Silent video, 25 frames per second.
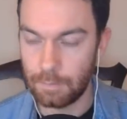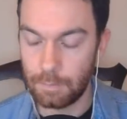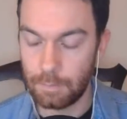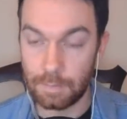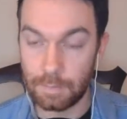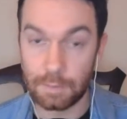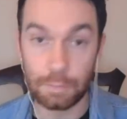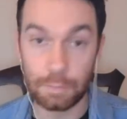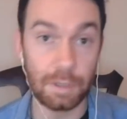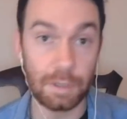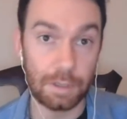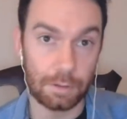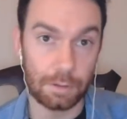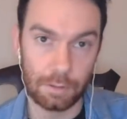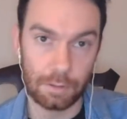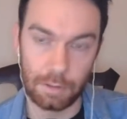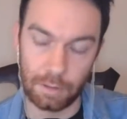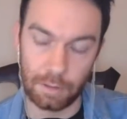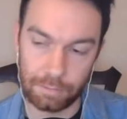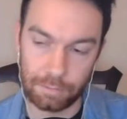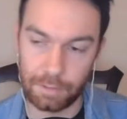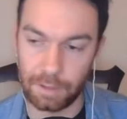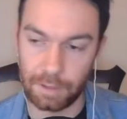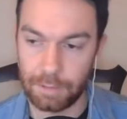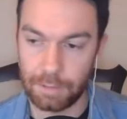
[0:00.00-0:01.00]
Twitter,
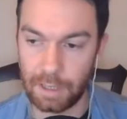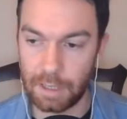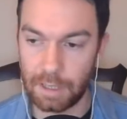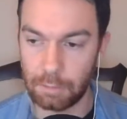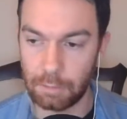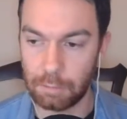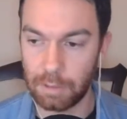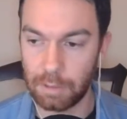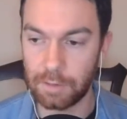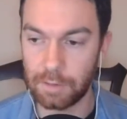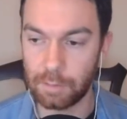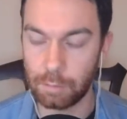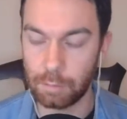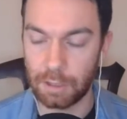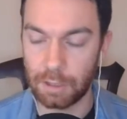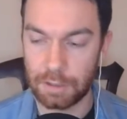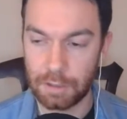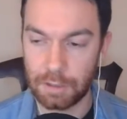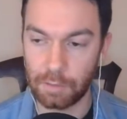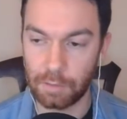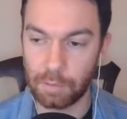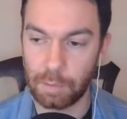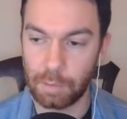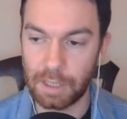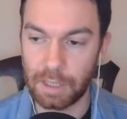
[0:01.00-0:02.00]
if any Greeks watch
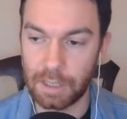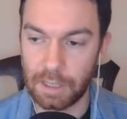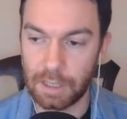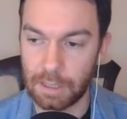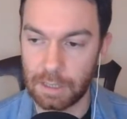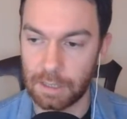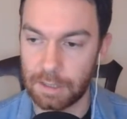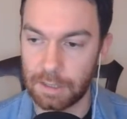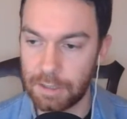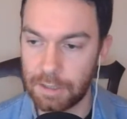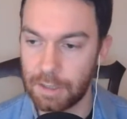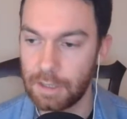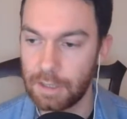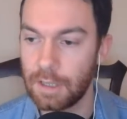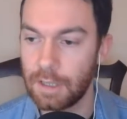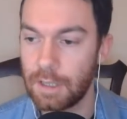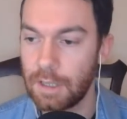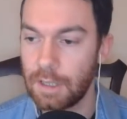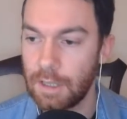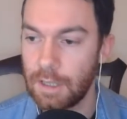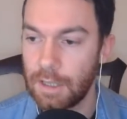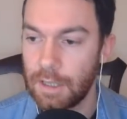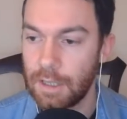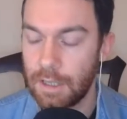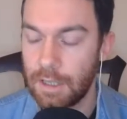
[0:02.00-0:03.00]
who speak English,
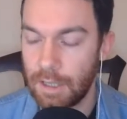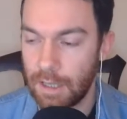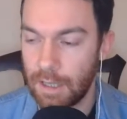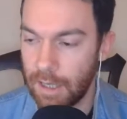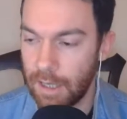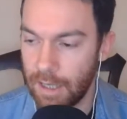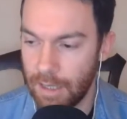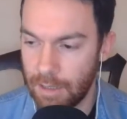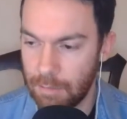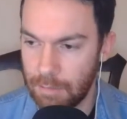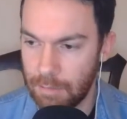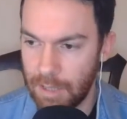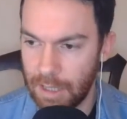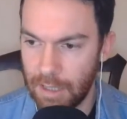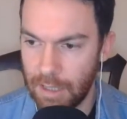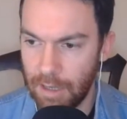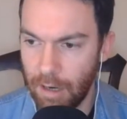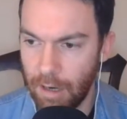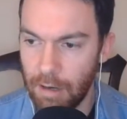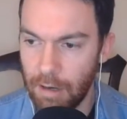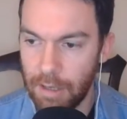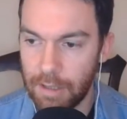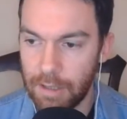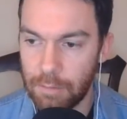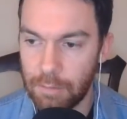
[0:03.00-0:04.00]
in
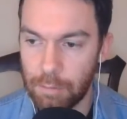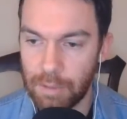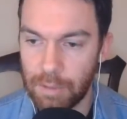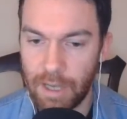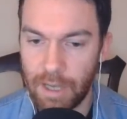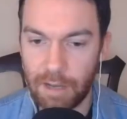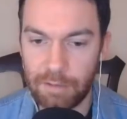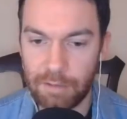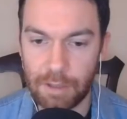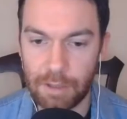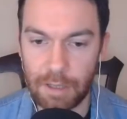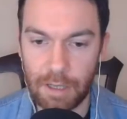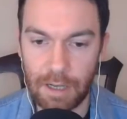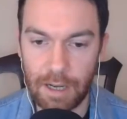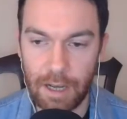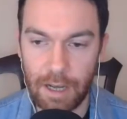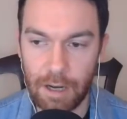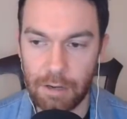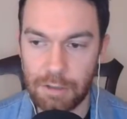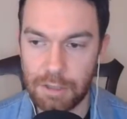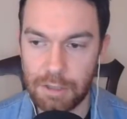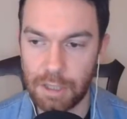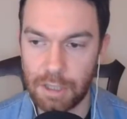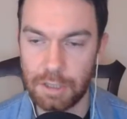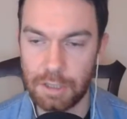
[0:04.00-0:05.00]
Ireland we have a
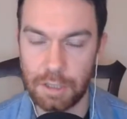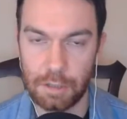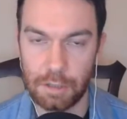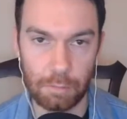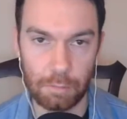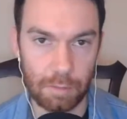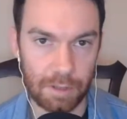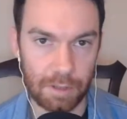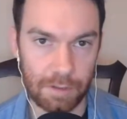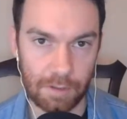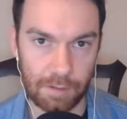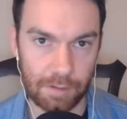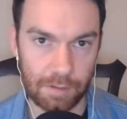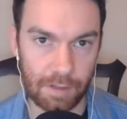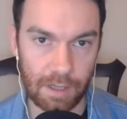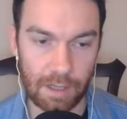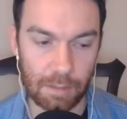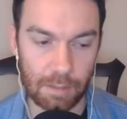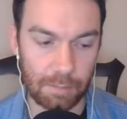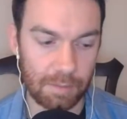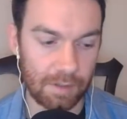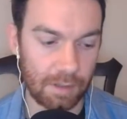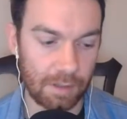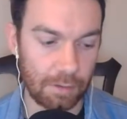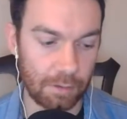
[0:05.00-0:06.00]
large issue with
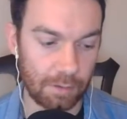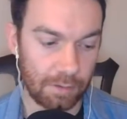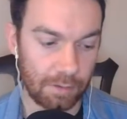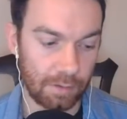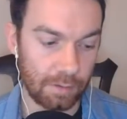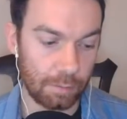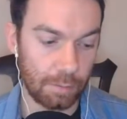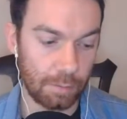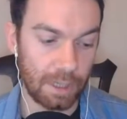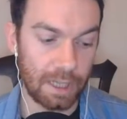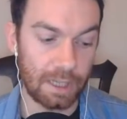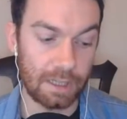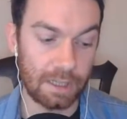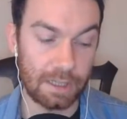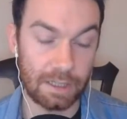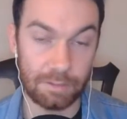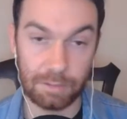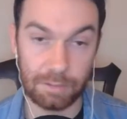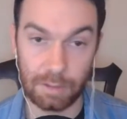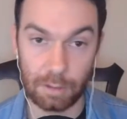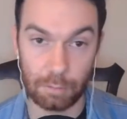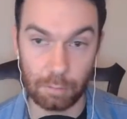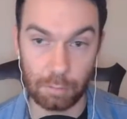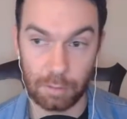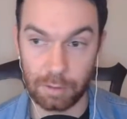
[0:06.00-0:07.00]
asylum seekers as well,
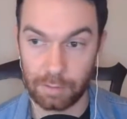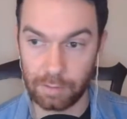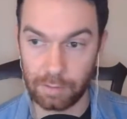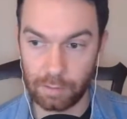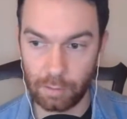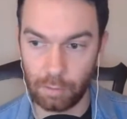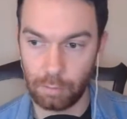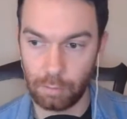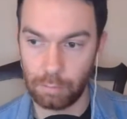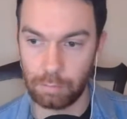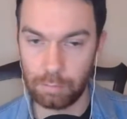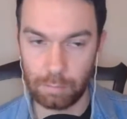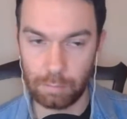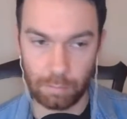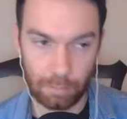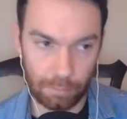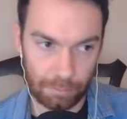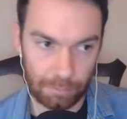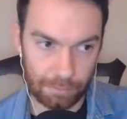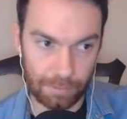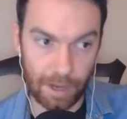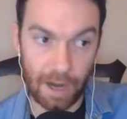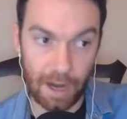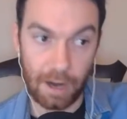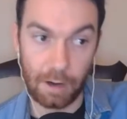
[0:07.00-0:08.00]
even though we're so
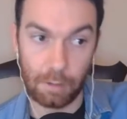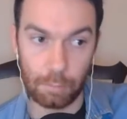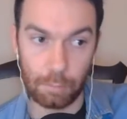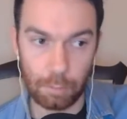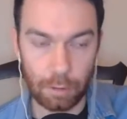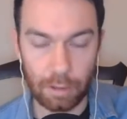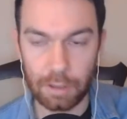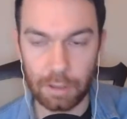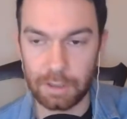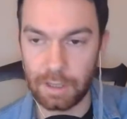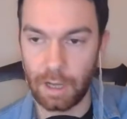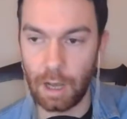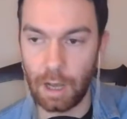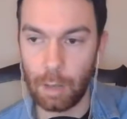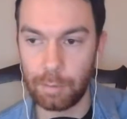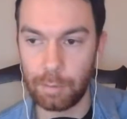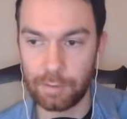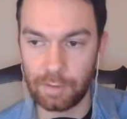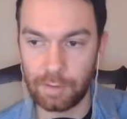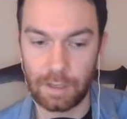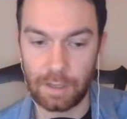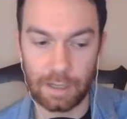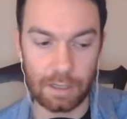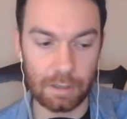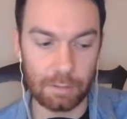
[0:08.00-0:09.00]
far. We're on the
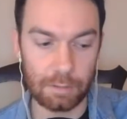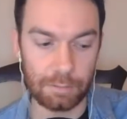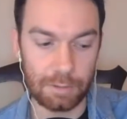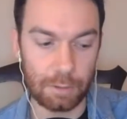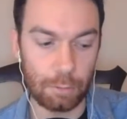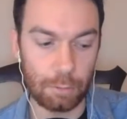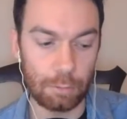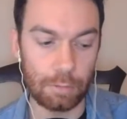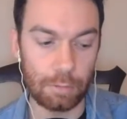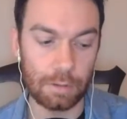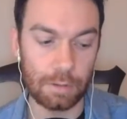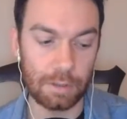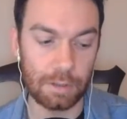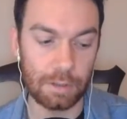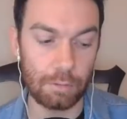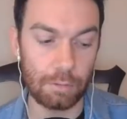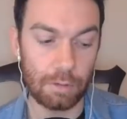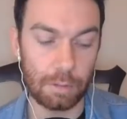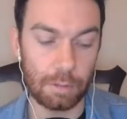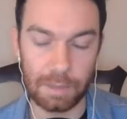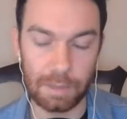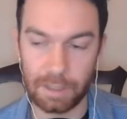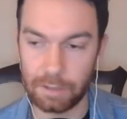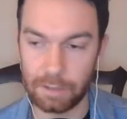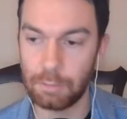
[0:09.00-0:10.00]
opposite end of
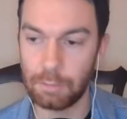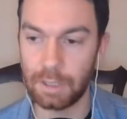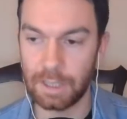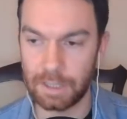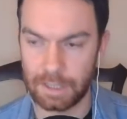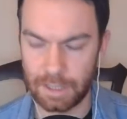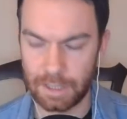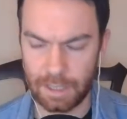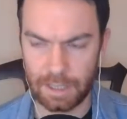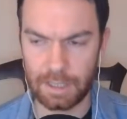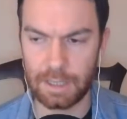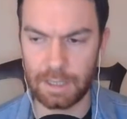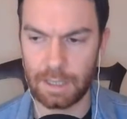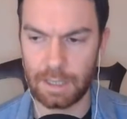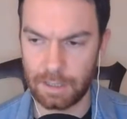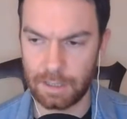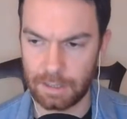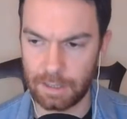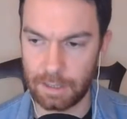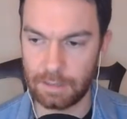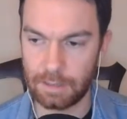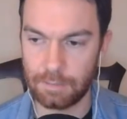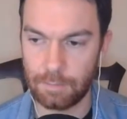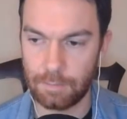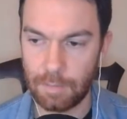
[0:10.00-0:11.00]
Europe, literally.
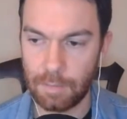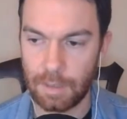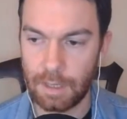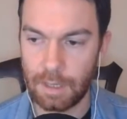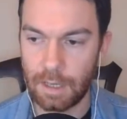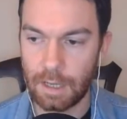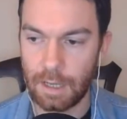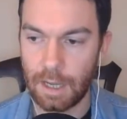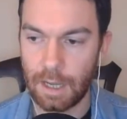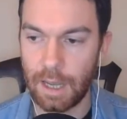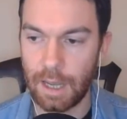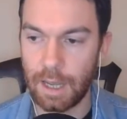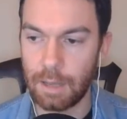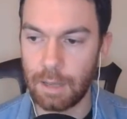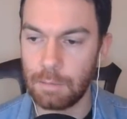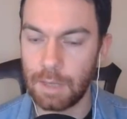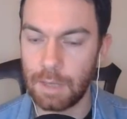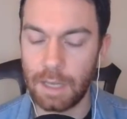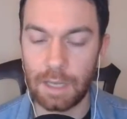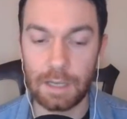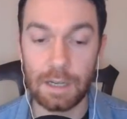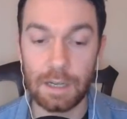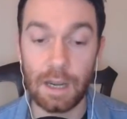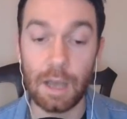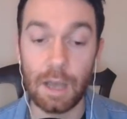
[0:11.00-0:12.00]
Yeah.
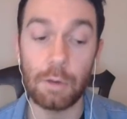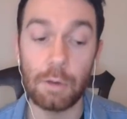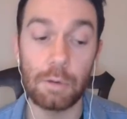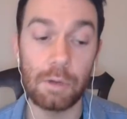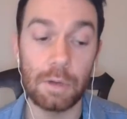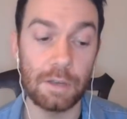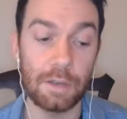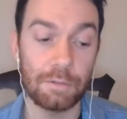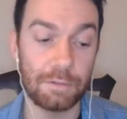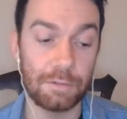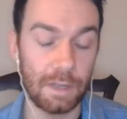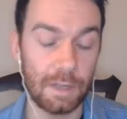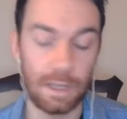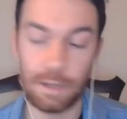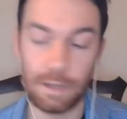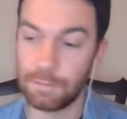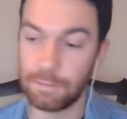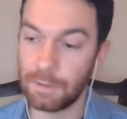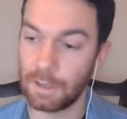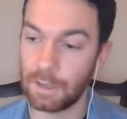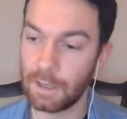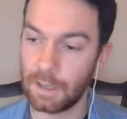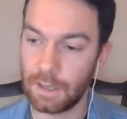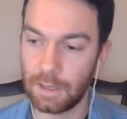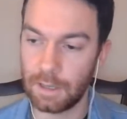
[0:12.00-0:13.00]
And now
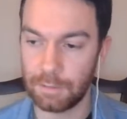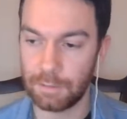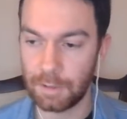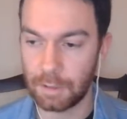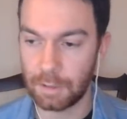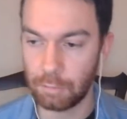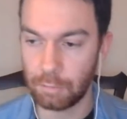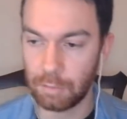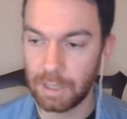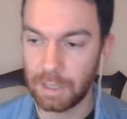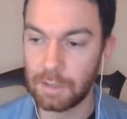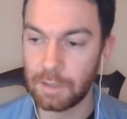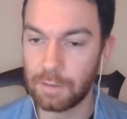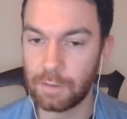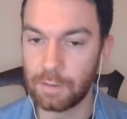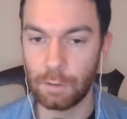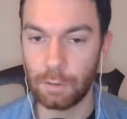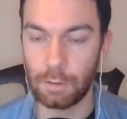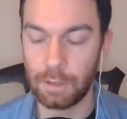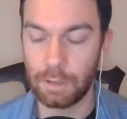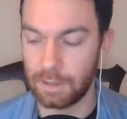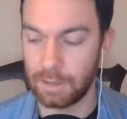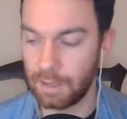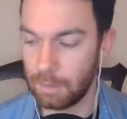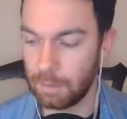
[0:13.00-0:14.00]
if a Greek
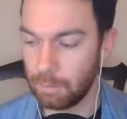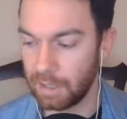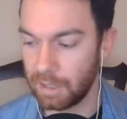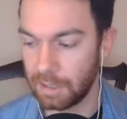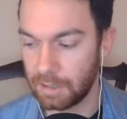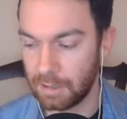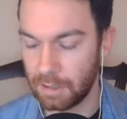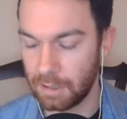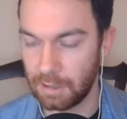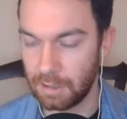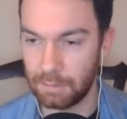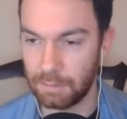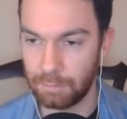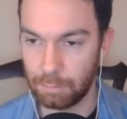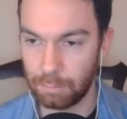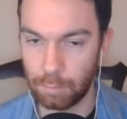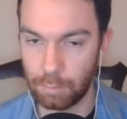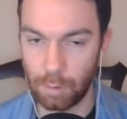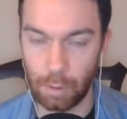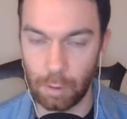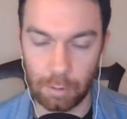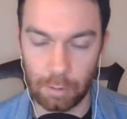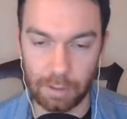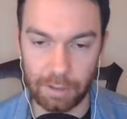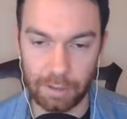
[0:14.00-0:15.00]
saw it, they might kind of
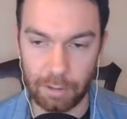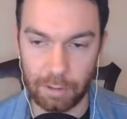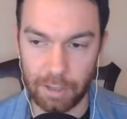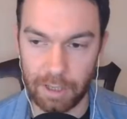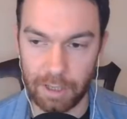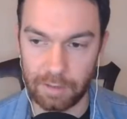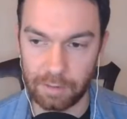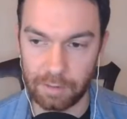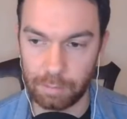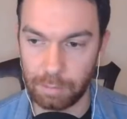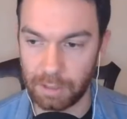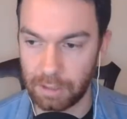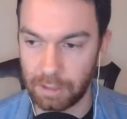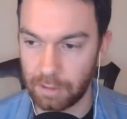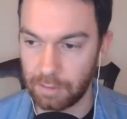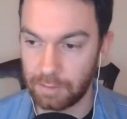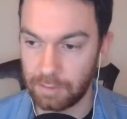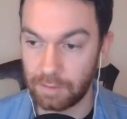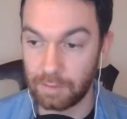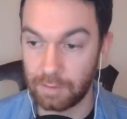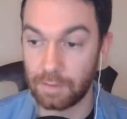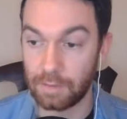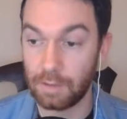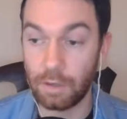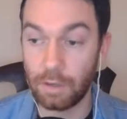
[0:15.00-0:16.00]
roll their eyes, because
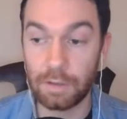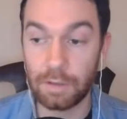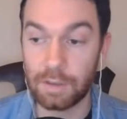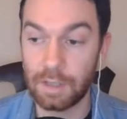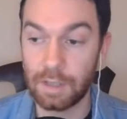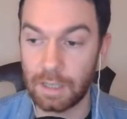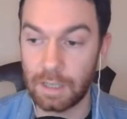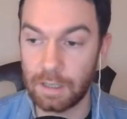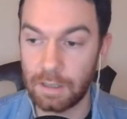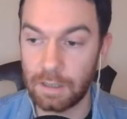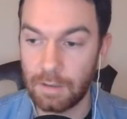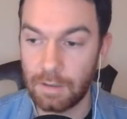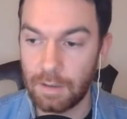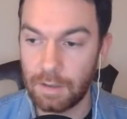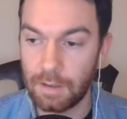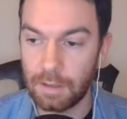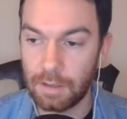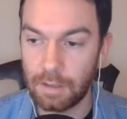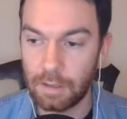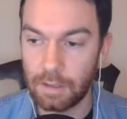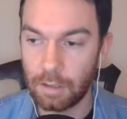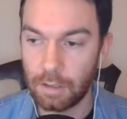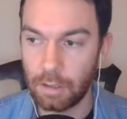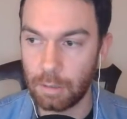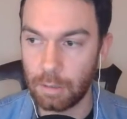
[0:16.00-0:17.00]
it's nothing
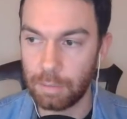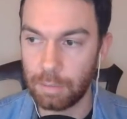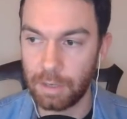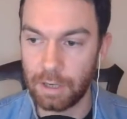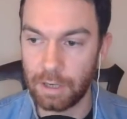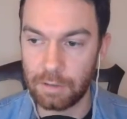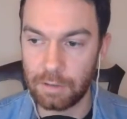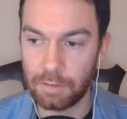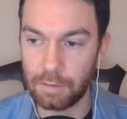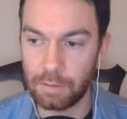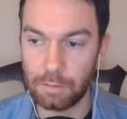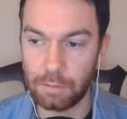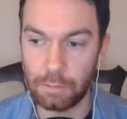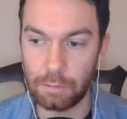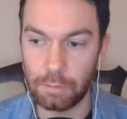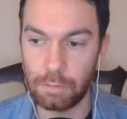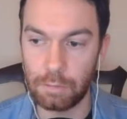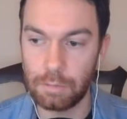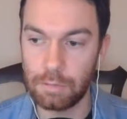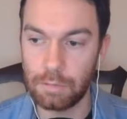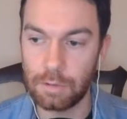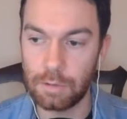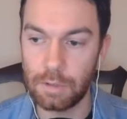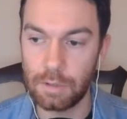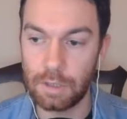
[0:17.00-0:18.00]
compared to
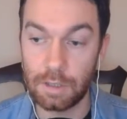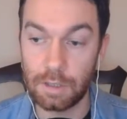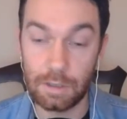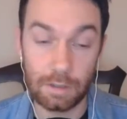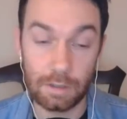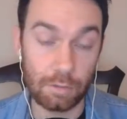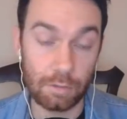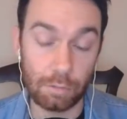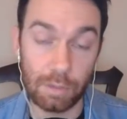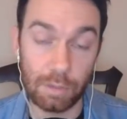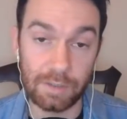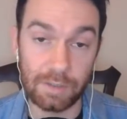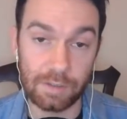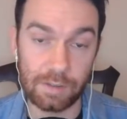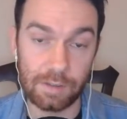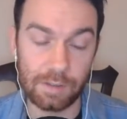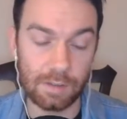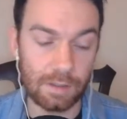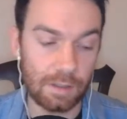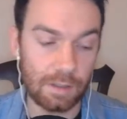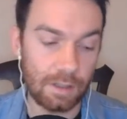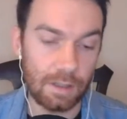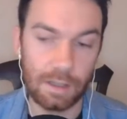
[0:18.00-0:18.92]
Greece.